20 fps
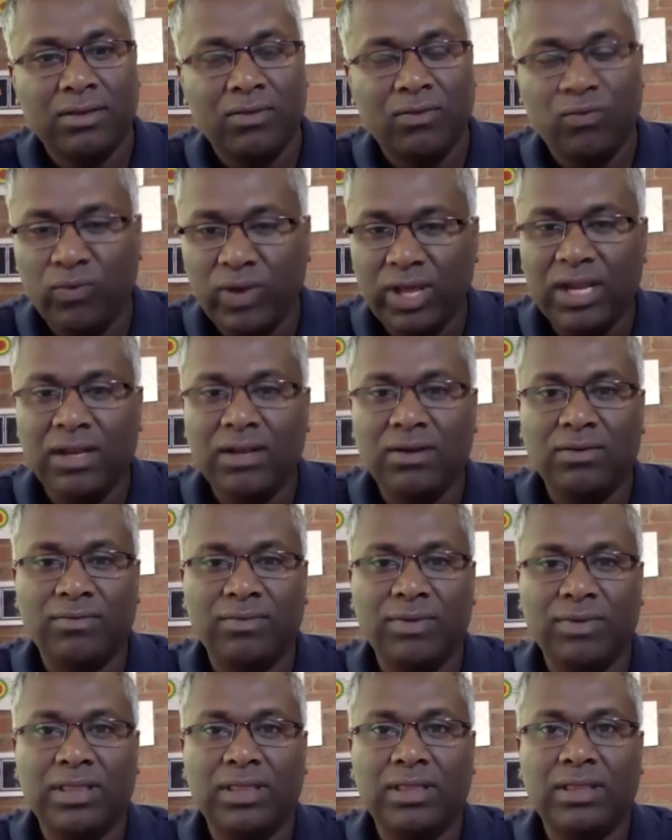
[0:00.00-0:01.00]
well
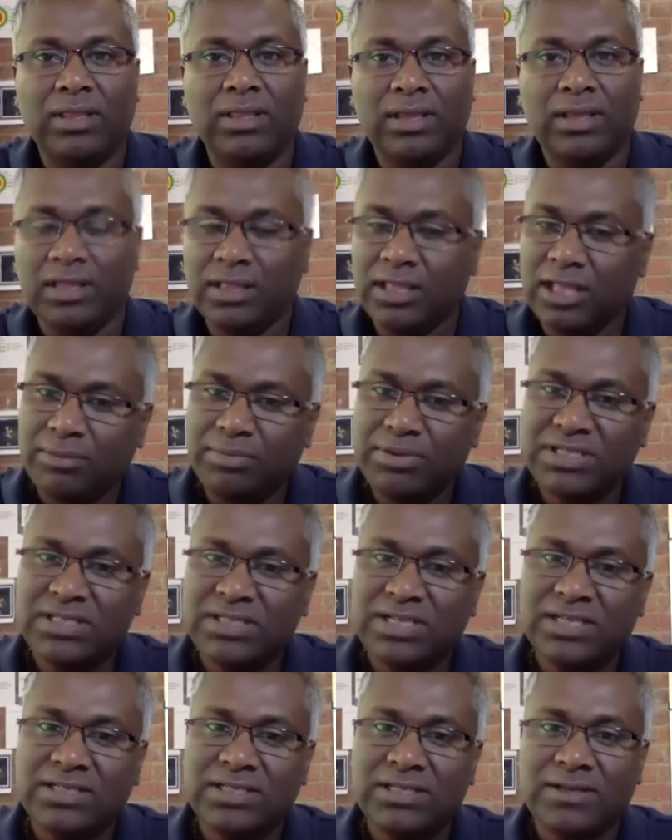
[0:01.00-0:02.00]
with in their
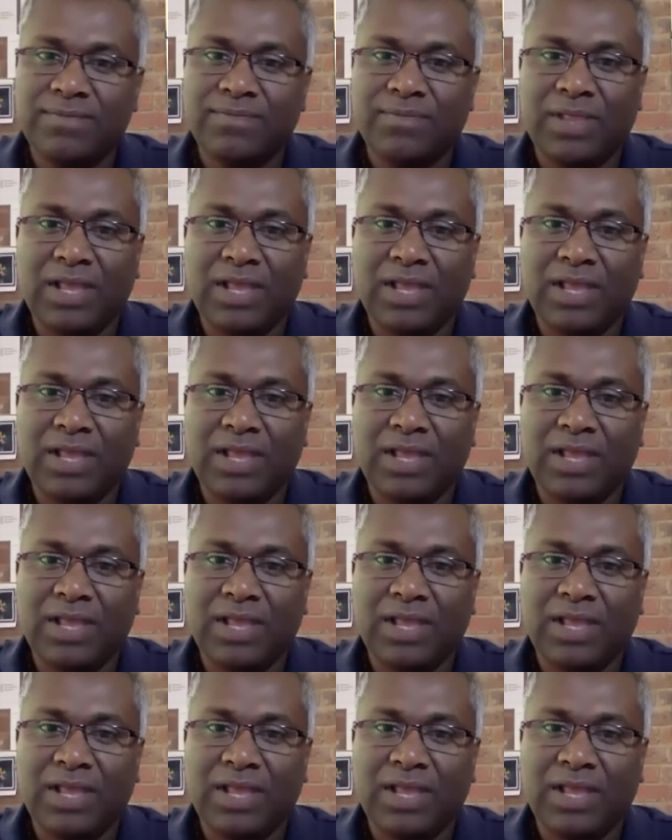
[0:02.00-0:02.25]
business